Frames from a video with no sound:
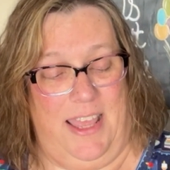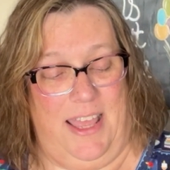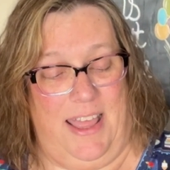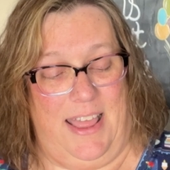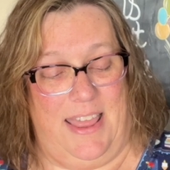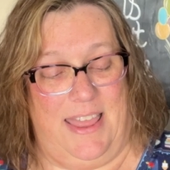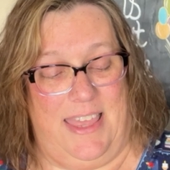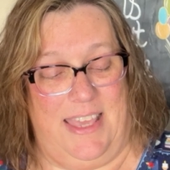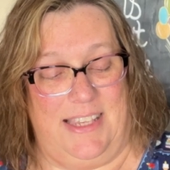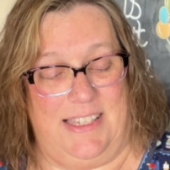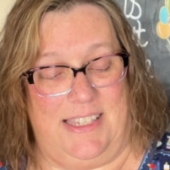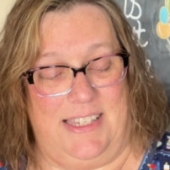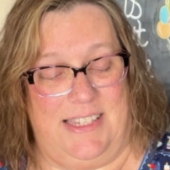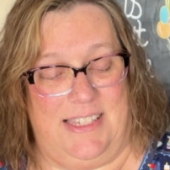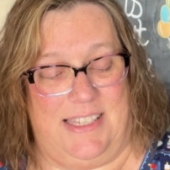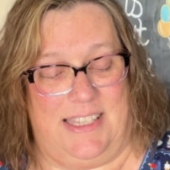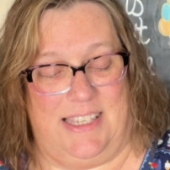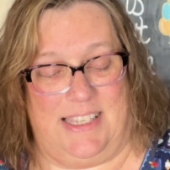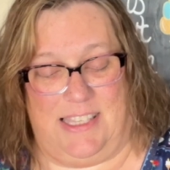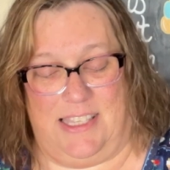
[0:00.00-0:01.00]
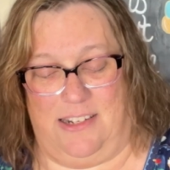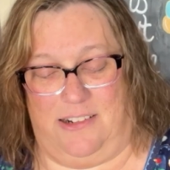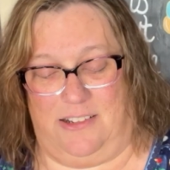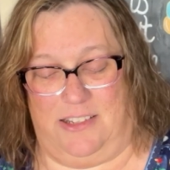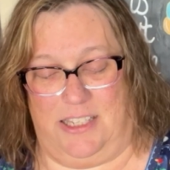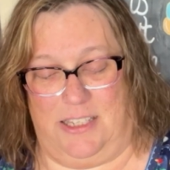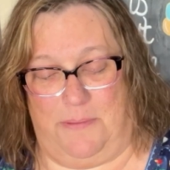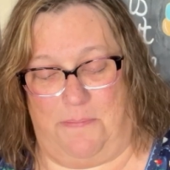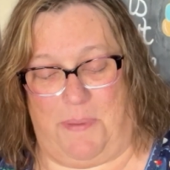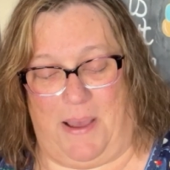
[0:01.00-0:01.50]
This is this little
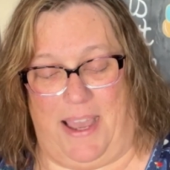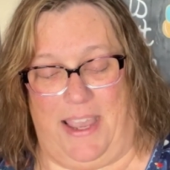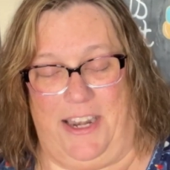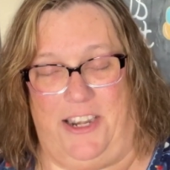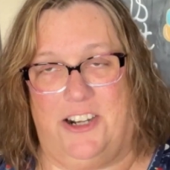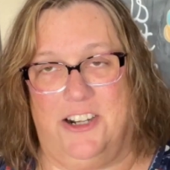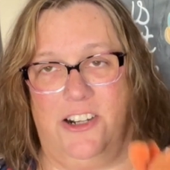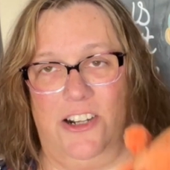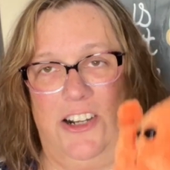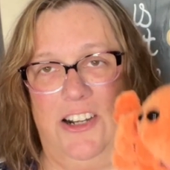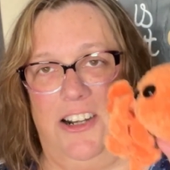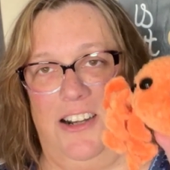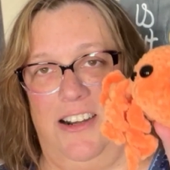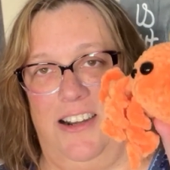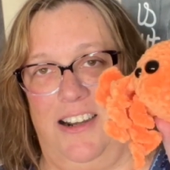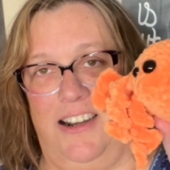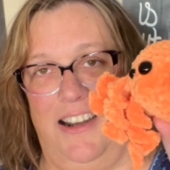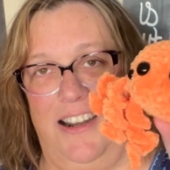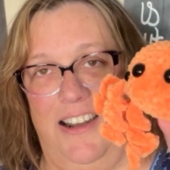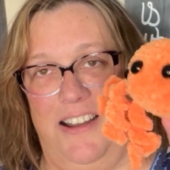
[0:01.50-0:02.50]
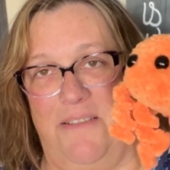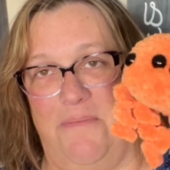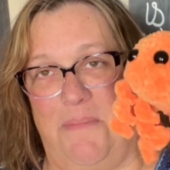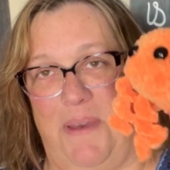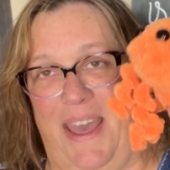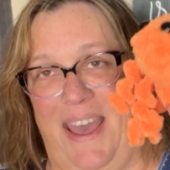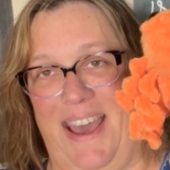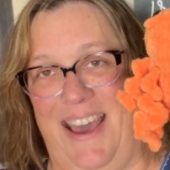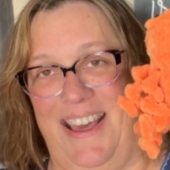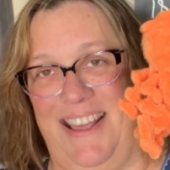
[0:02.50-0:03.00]
spider
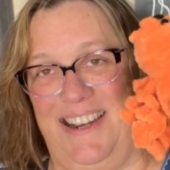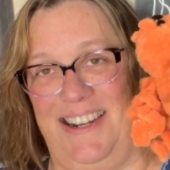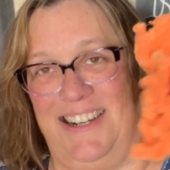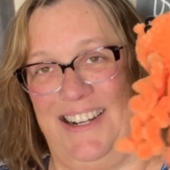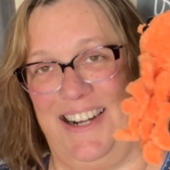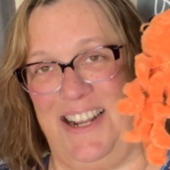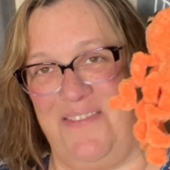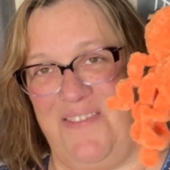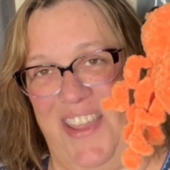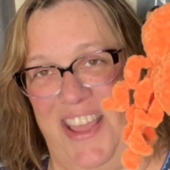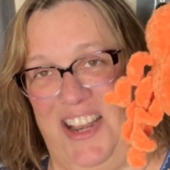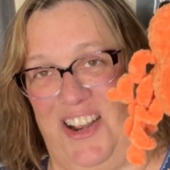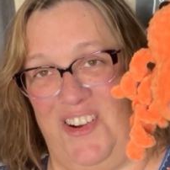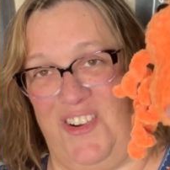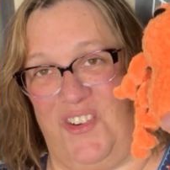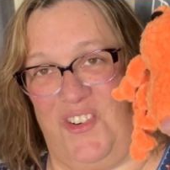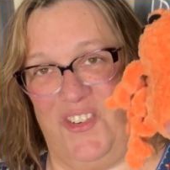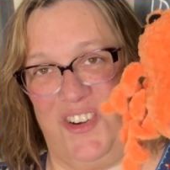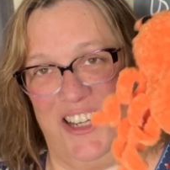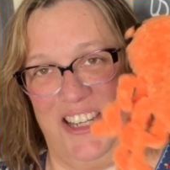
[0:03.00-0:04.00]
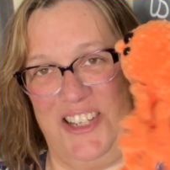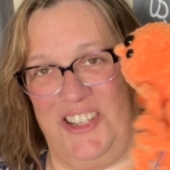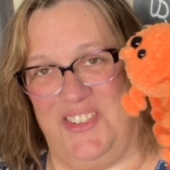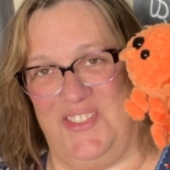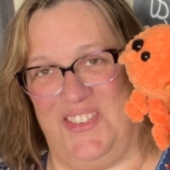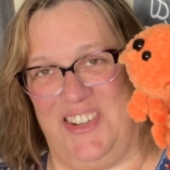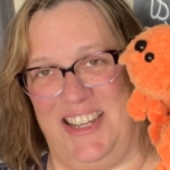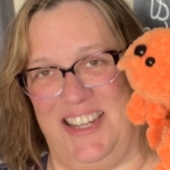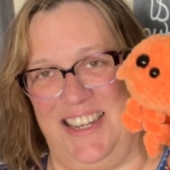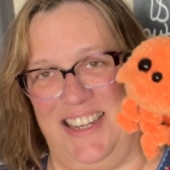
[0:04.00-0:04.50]
pattern. I made an orange
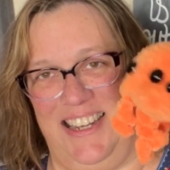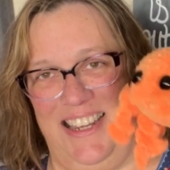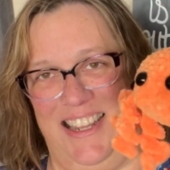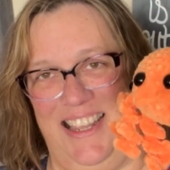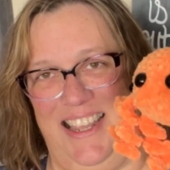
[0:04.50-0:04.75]
one.